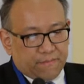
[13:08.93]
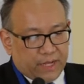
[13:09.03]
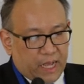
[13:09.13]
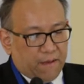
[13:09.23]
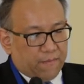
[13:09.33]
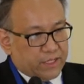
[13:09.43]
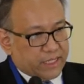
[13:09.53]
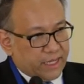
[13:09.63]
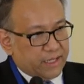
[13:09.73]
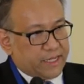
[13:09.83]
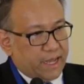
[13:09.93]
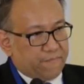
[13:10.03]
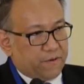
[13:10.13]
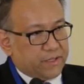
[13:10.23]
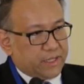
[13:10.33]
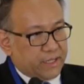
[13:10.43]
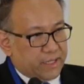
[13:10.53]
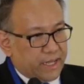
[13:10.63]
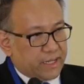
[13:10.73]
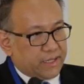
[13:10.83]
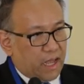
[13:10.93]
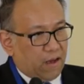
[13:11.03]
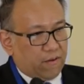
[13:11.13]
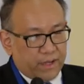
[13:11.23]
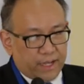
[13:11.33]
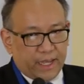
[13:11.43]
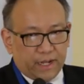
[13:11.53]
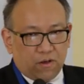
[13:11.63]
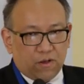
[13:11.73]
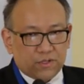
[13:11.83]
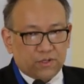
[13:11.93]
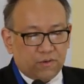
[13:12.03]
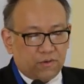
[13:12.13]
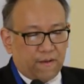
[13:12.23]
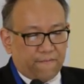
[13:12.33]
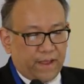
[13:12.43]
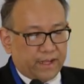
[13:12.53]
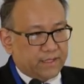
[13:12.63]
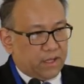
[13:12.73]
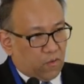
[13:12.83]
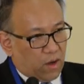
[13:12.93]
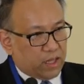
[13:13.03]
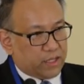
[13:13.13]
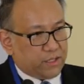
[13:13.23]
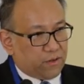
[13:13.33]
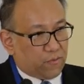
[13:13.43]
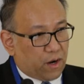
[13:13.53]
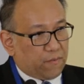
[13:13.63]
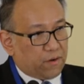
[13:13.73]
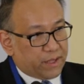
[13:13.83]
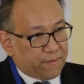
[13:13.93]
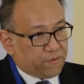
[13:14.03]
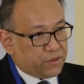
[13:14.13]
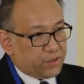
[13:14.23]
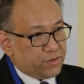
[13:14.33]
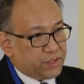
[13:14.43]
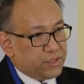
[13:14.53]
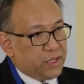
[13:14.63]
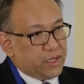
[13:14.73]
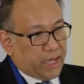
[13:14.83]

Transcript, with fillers: become a skilled tappers, and then that's how it can also affect the quality of rubber they produce,